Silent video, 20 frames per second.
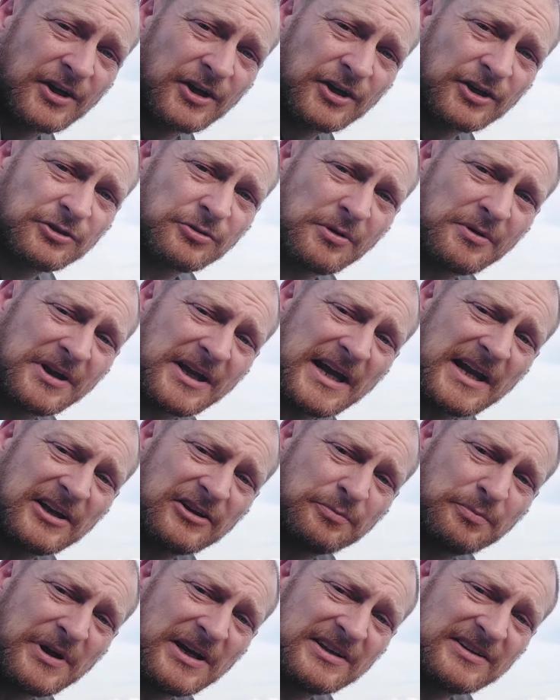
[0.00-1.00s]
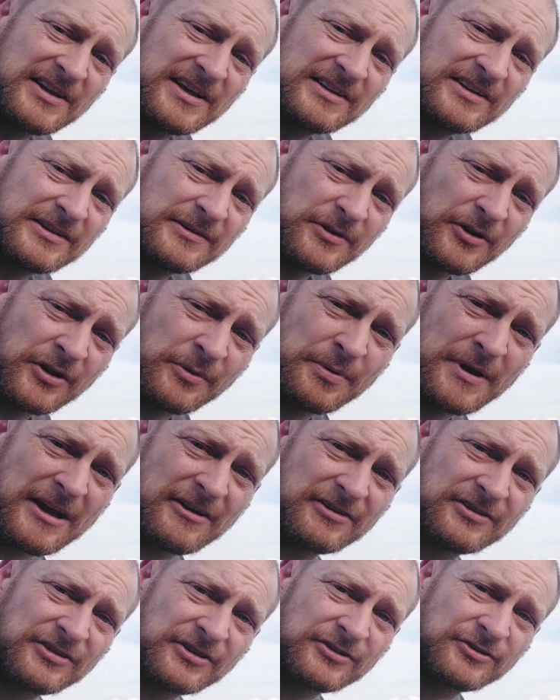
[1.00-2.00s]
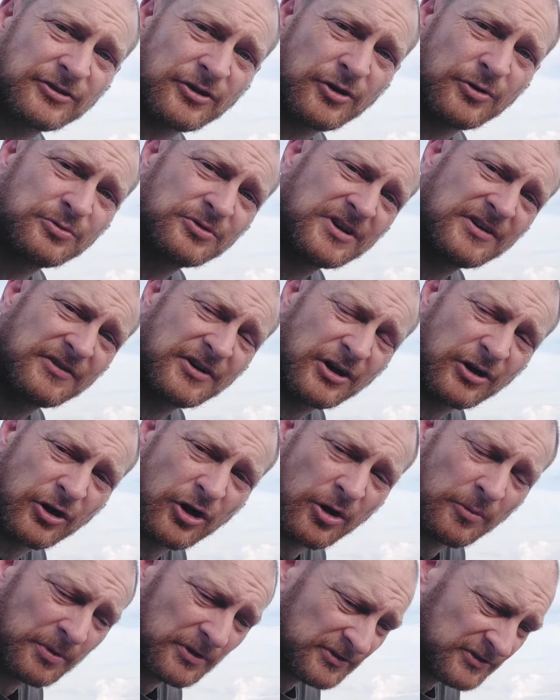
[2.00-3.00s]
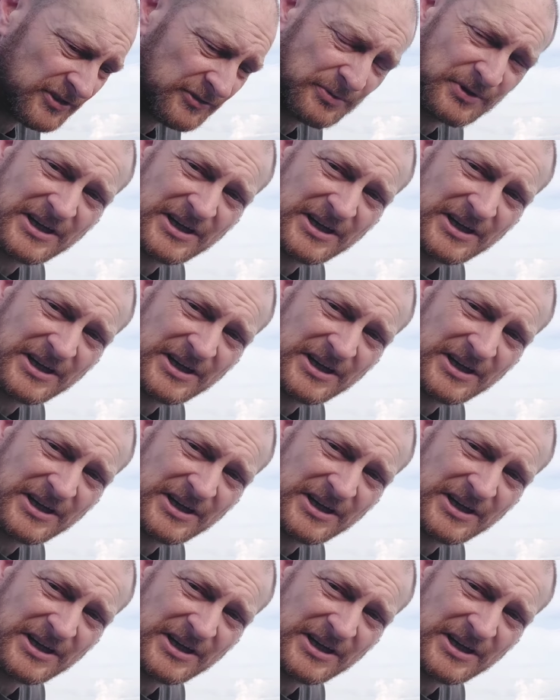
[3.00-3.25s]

So I'm going to get this baited on a pair of 6/0s, give it a lob, see if we